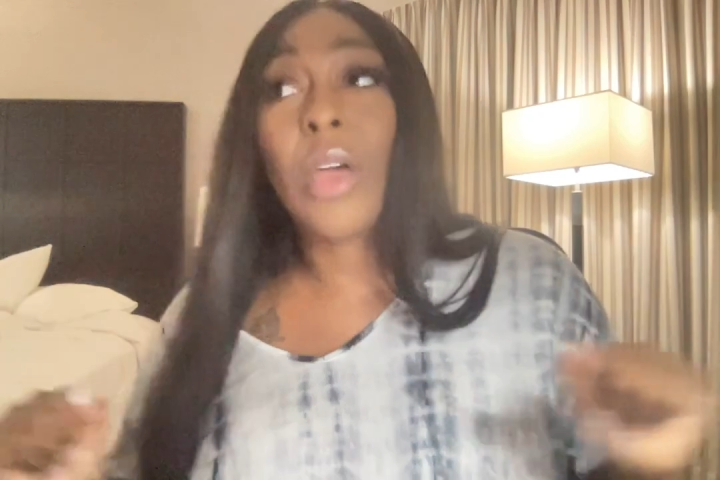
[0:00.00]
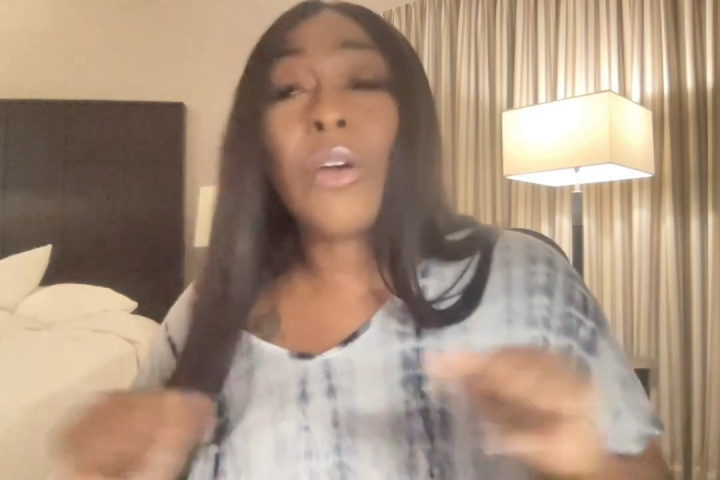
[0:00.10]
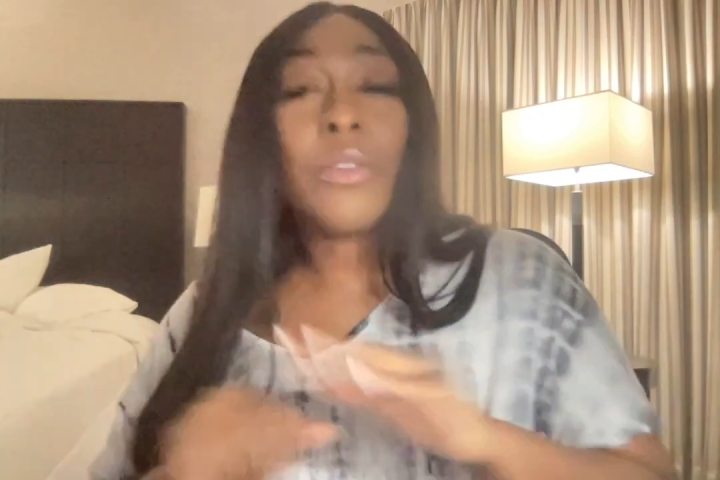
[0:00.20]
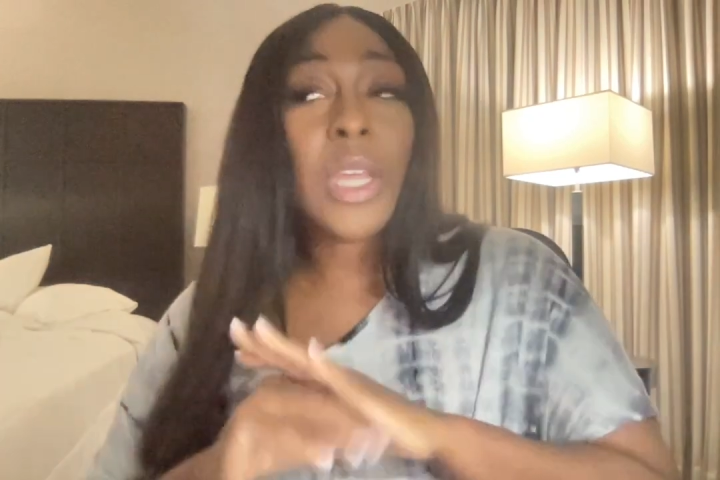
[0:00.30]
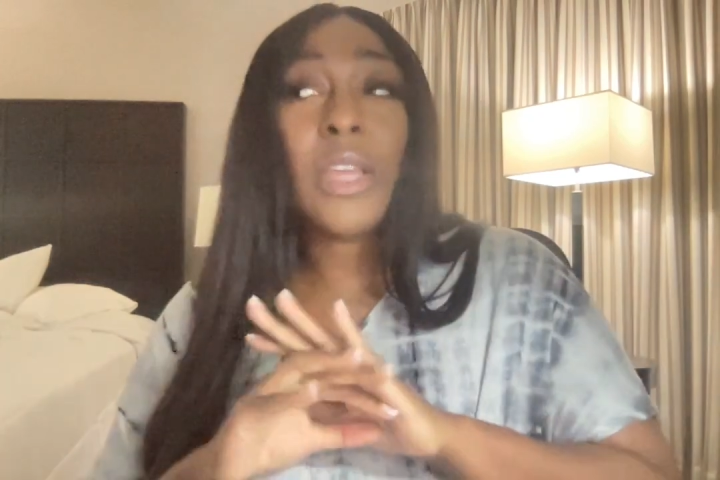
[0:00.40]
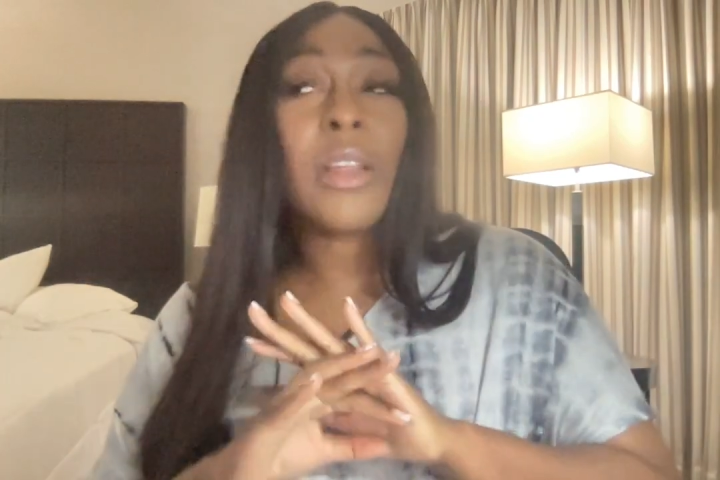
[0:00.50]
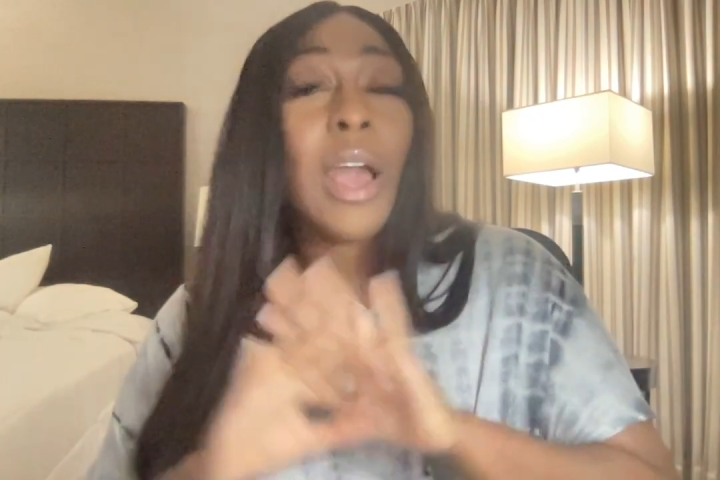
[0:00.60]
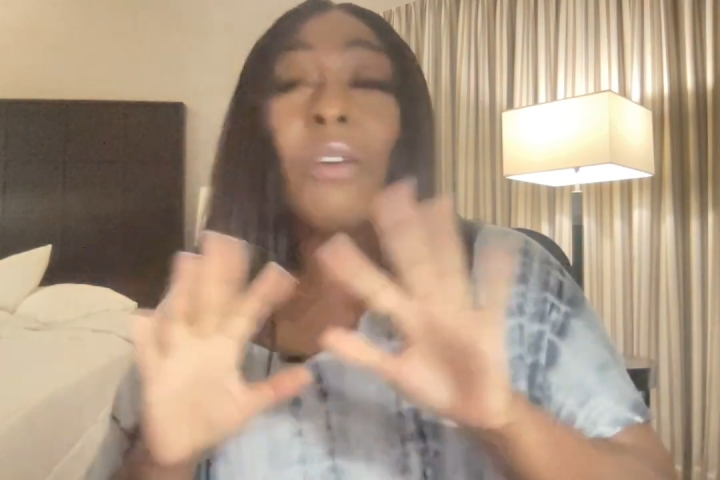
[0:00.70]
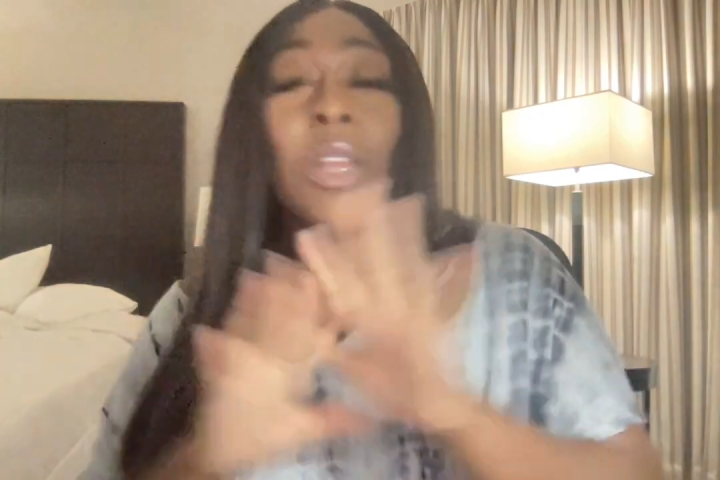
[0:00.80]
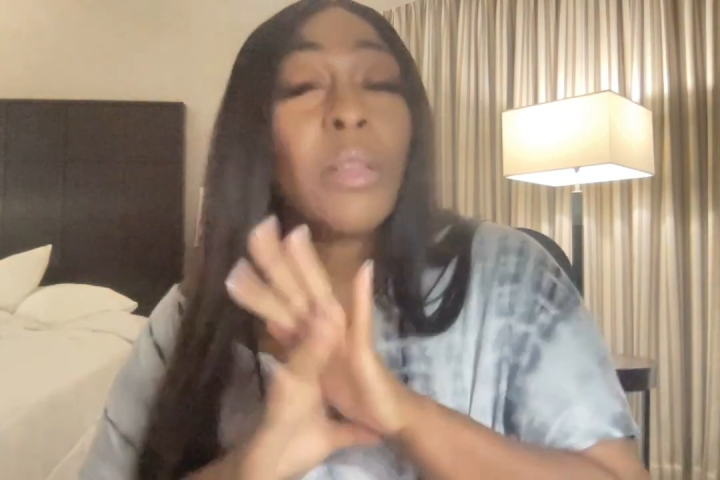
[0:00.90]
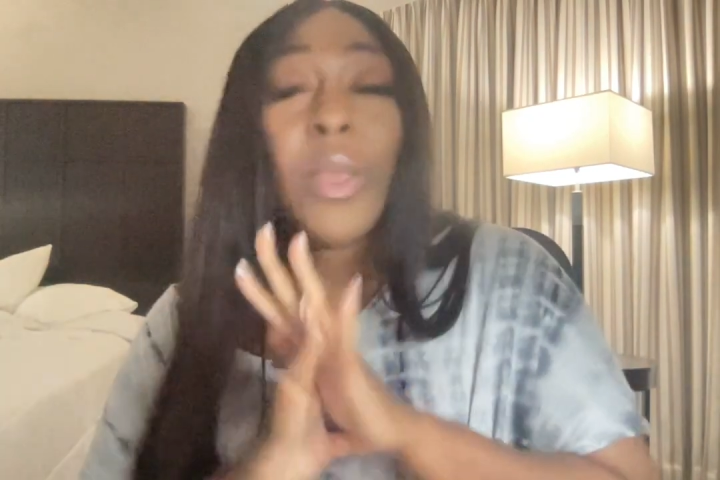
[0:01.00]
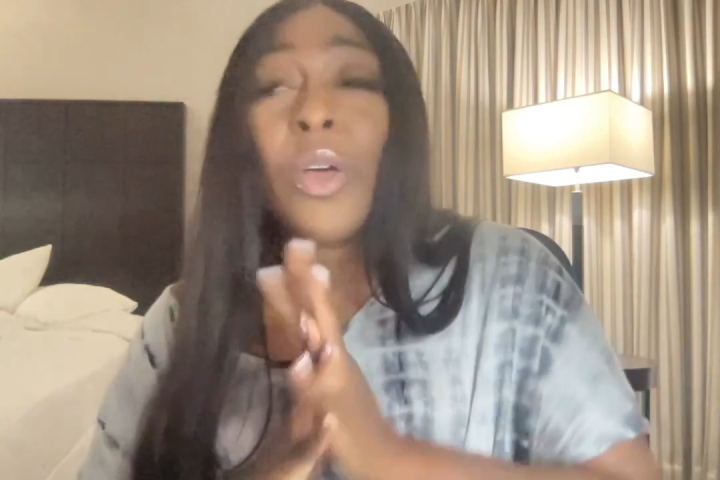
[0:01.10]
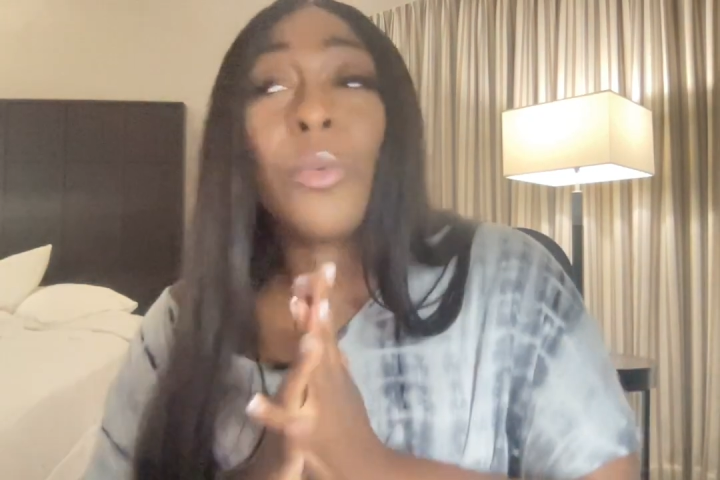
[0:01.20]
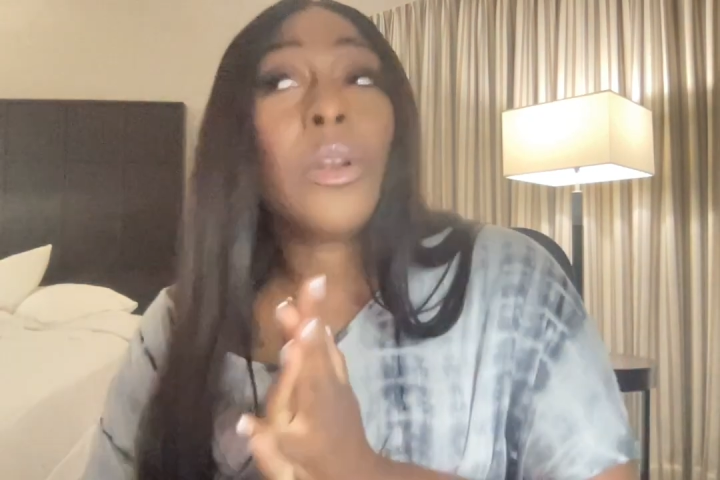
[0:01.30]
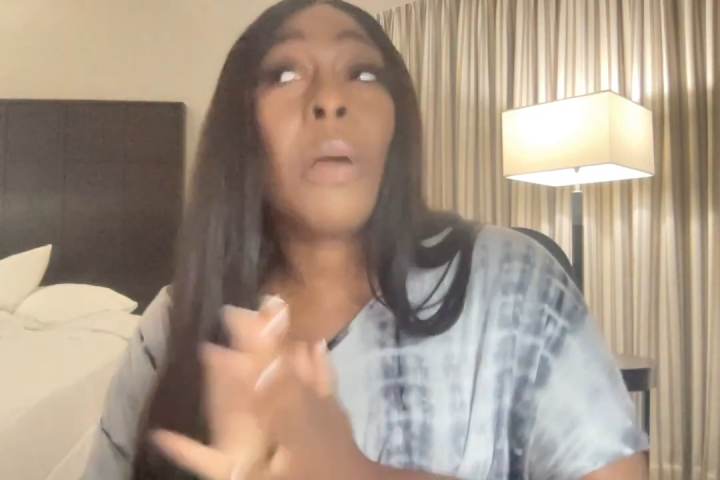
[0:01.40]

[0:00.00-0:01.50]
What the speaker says: I don't need to be cool with